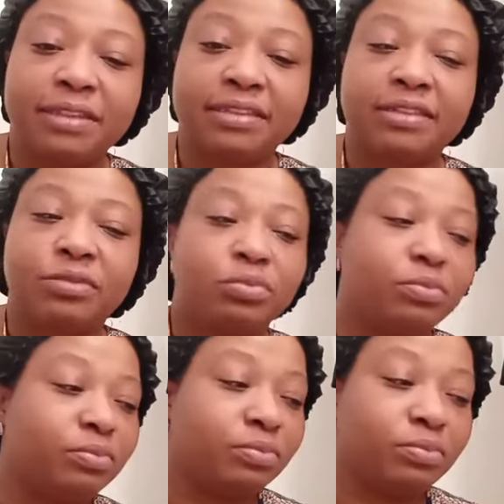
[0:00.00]
This is
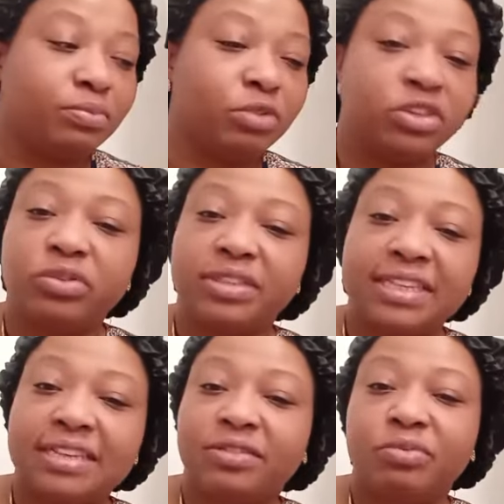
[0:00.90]
what you
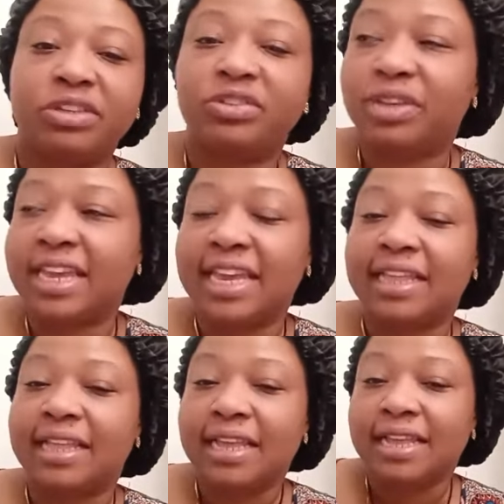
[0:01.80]
see is what you
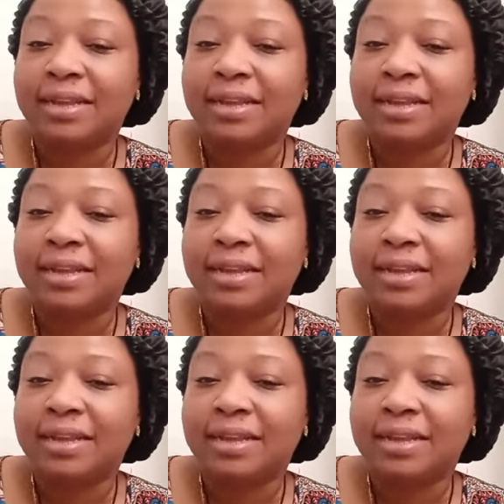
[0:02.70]
get.